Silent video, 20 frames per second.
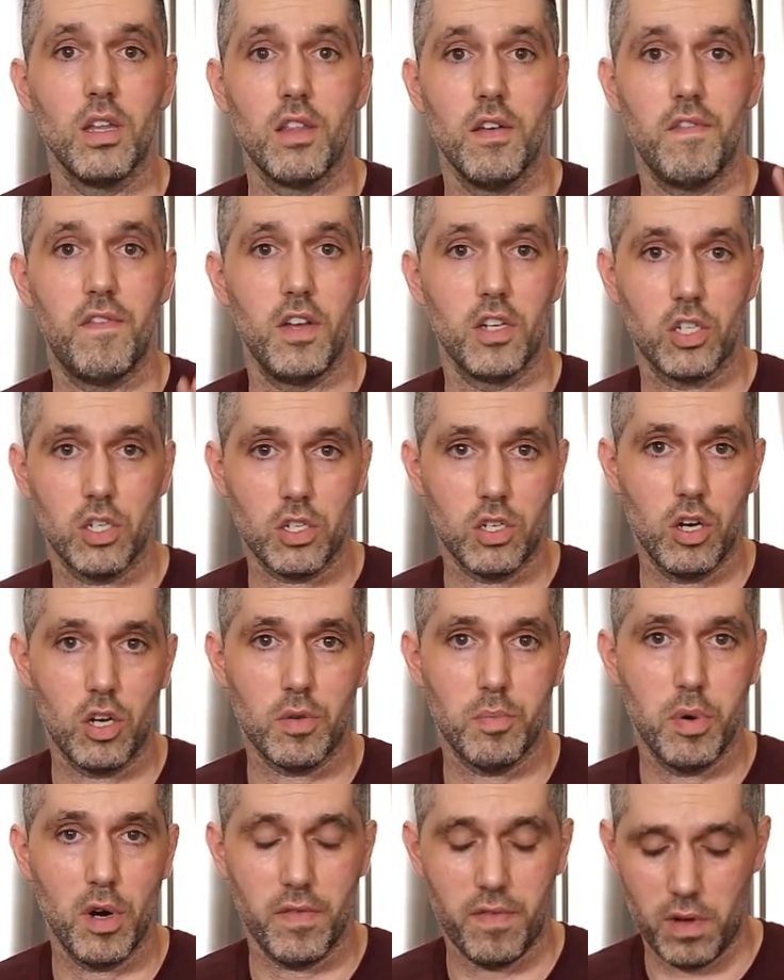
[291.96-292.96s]
The fish is
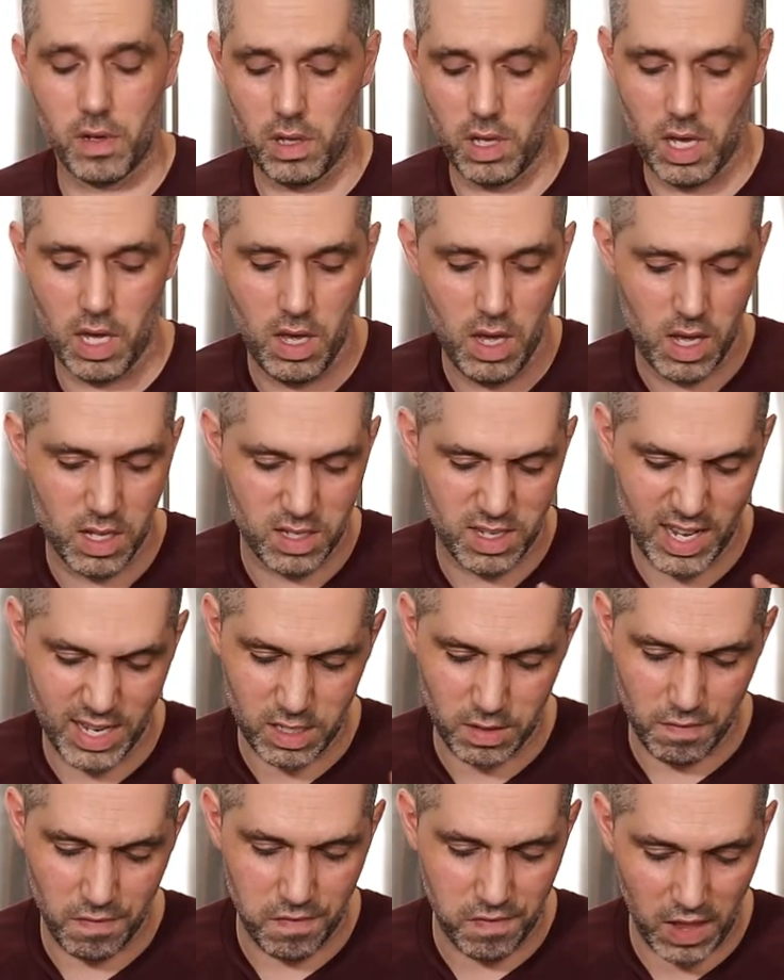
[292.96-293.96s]
cooked perfectly. It's
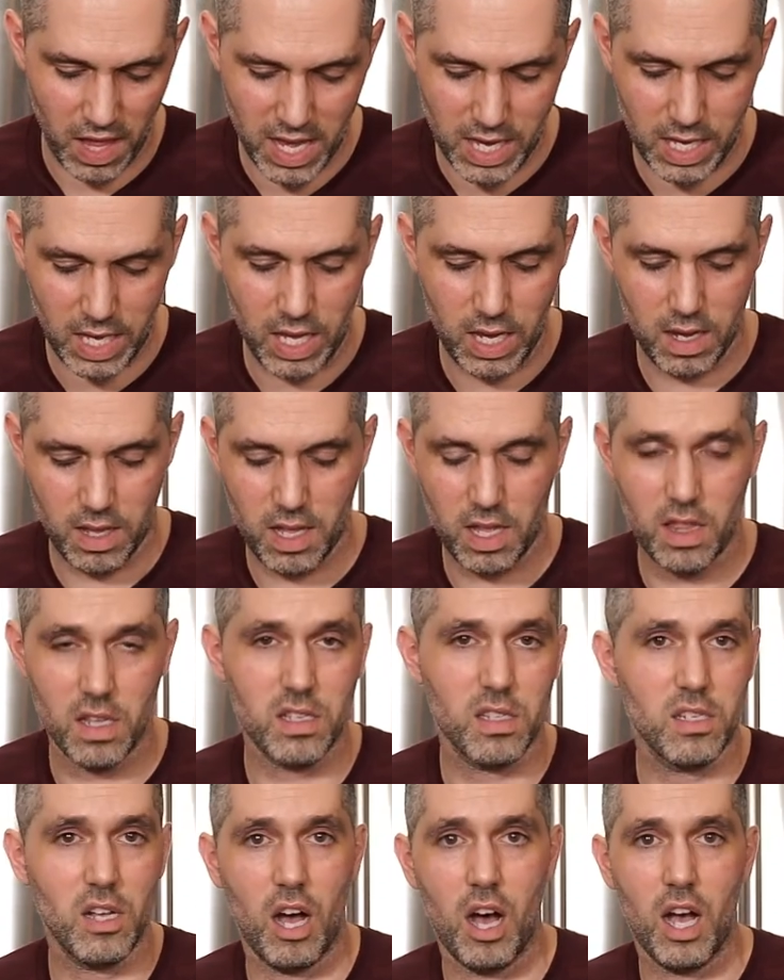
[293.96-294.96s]
nice and flaky. And then the
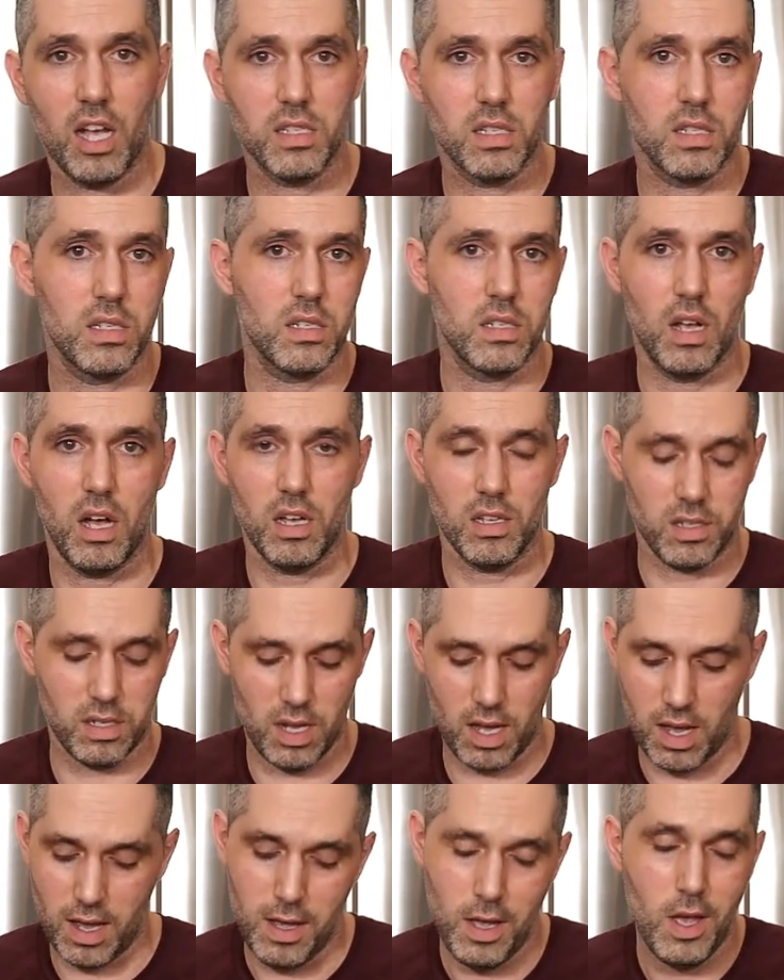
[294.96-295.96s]
sauce,
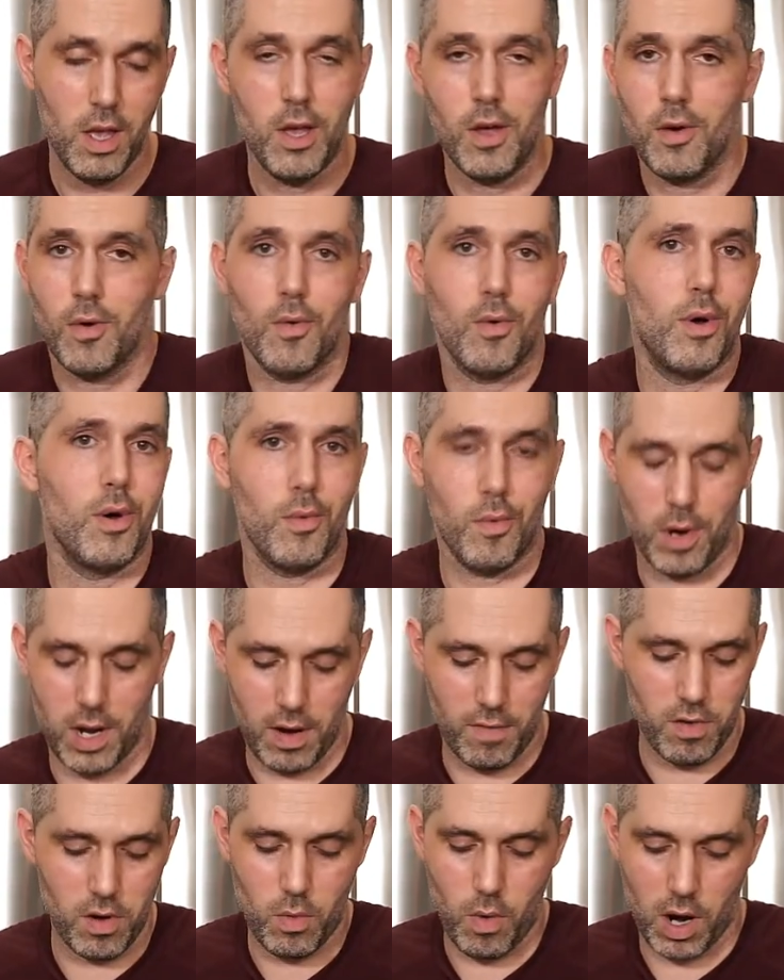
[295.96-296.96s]
salsa,
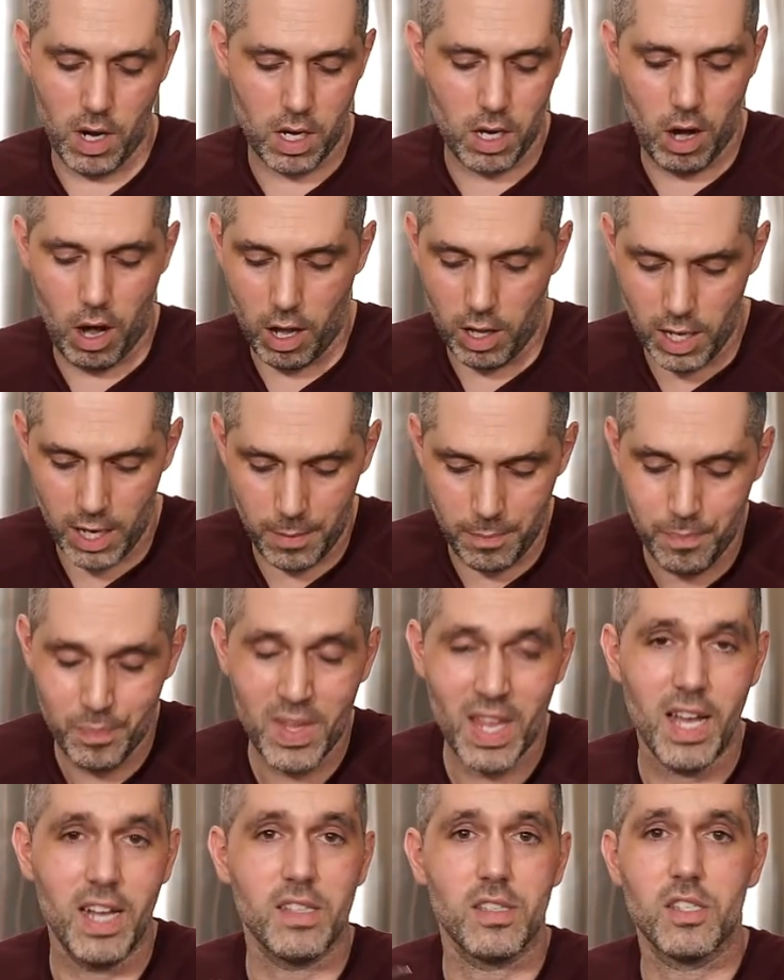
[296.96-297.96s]
whatever you want to call it,
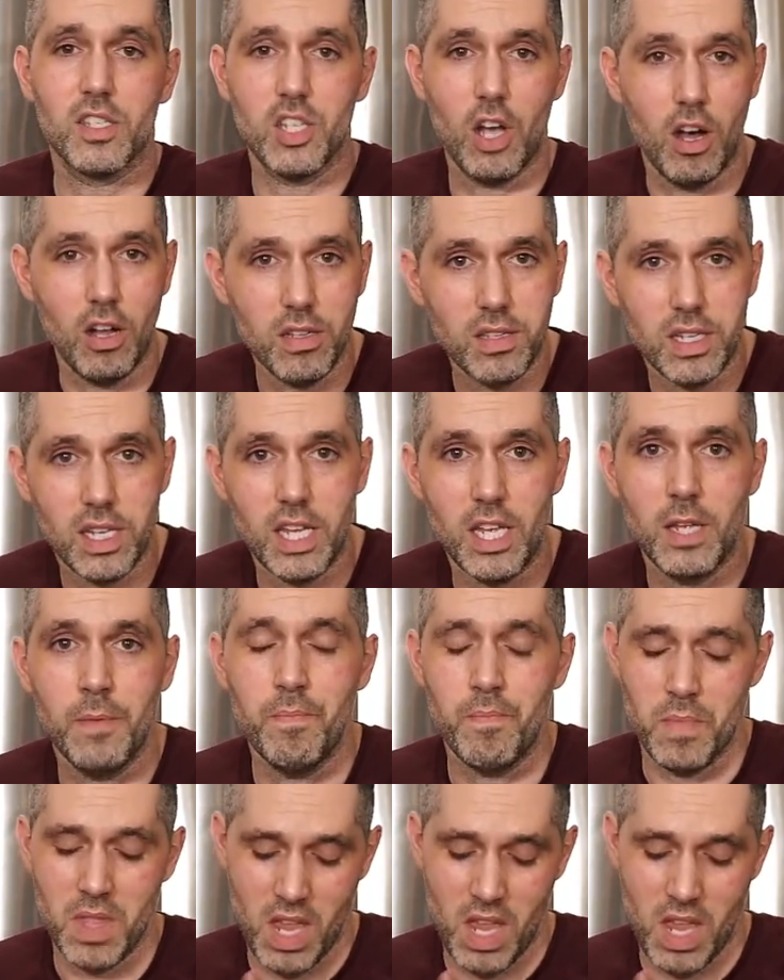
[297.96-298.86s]
it's salty.